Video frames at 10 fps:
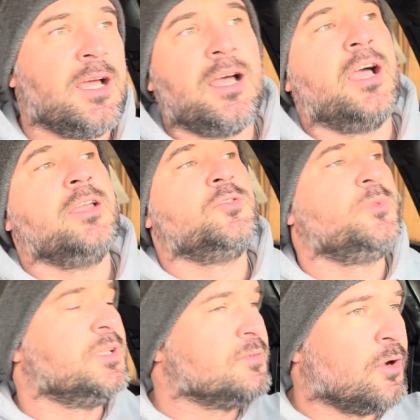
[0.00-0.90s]
I do
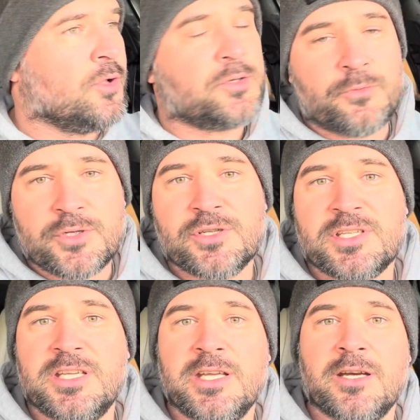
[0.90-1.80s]
meet other Russians
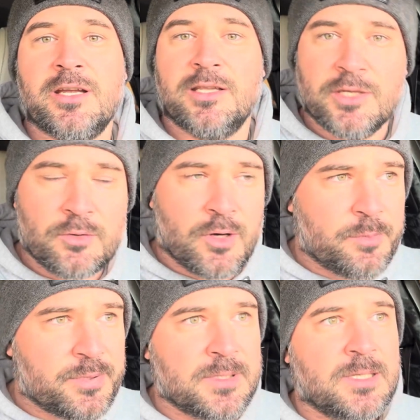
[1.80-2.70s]
here in Europe.
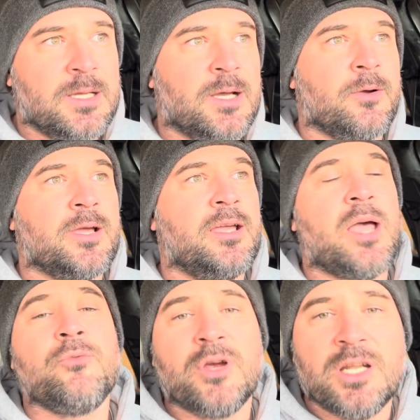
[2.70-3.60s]
Okay,
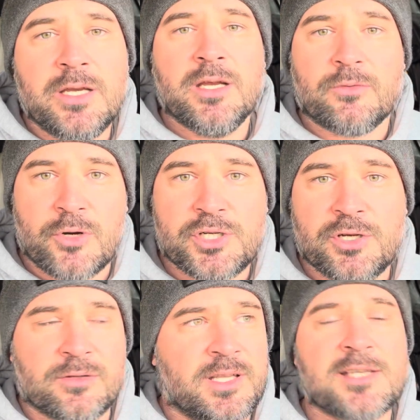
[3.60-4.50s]
I'm really
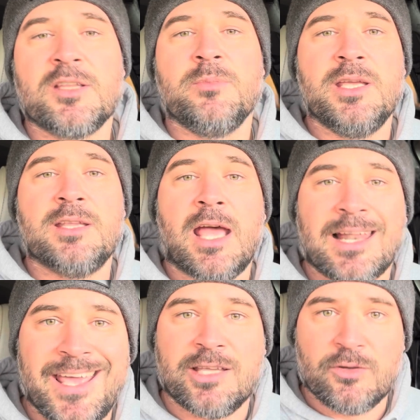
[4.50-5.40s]
Russian. It doesn't mean I
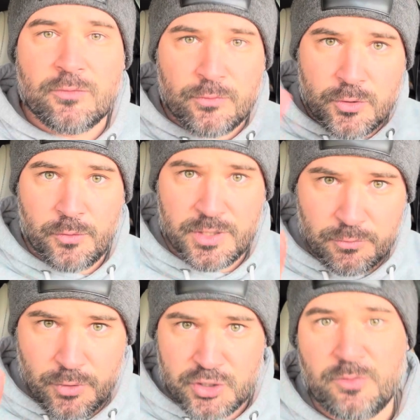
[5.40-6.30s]
like the current
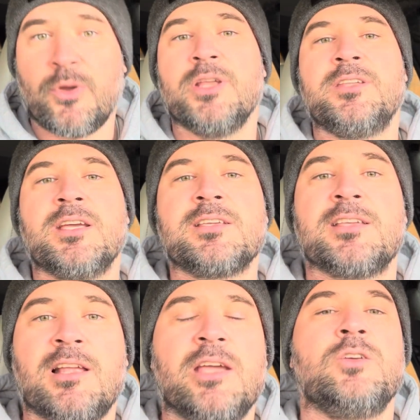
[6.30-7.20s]
Russian politics and
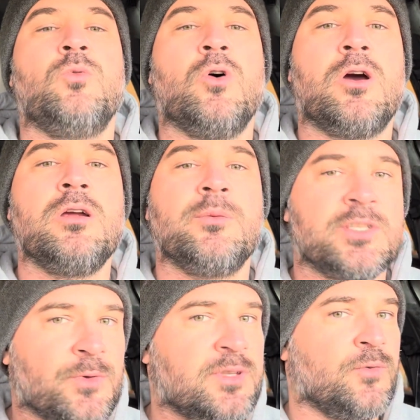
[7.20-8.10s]
I like the war. And that's
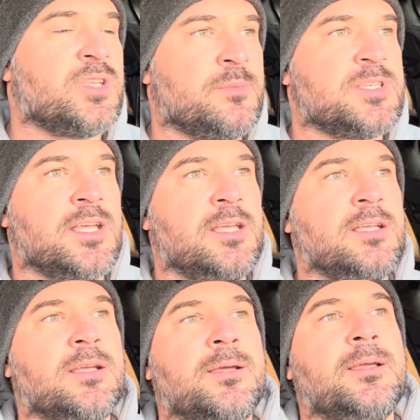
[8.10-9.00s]
what I'm saying.
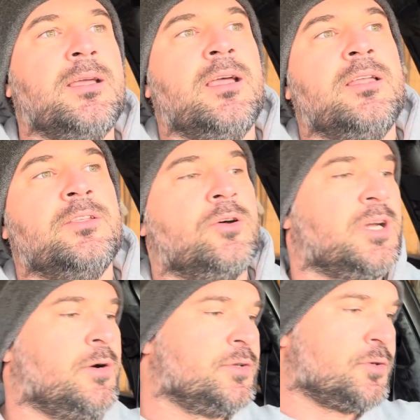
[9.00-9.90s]
You know,
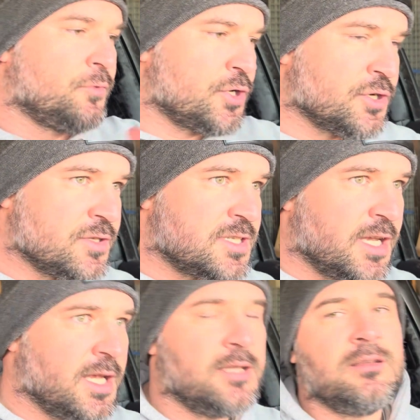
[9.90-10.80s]
there are the Russians
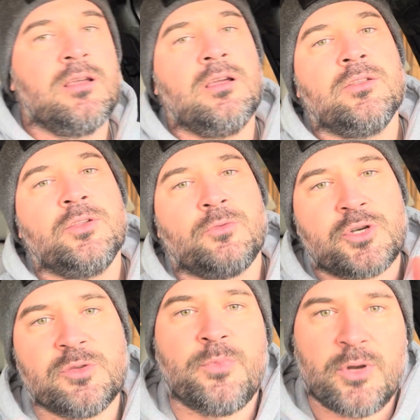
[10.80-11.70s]
and the
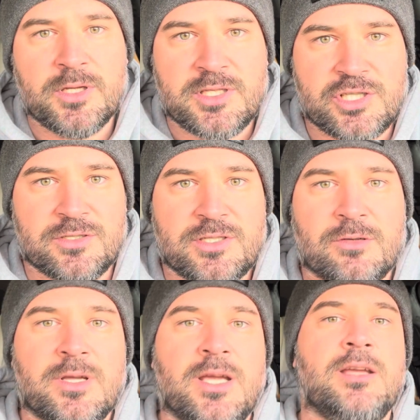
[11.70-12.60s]
Russian politicians.
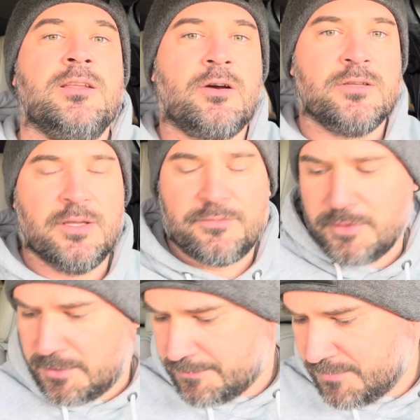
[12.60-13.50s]
Okay, they are
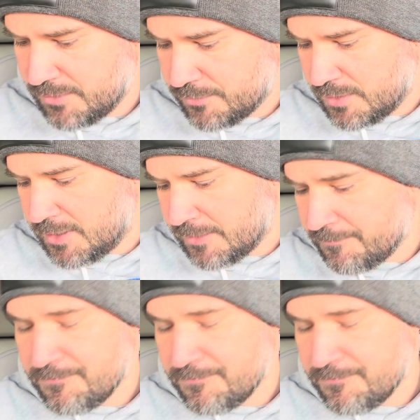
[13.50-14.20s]
different thing.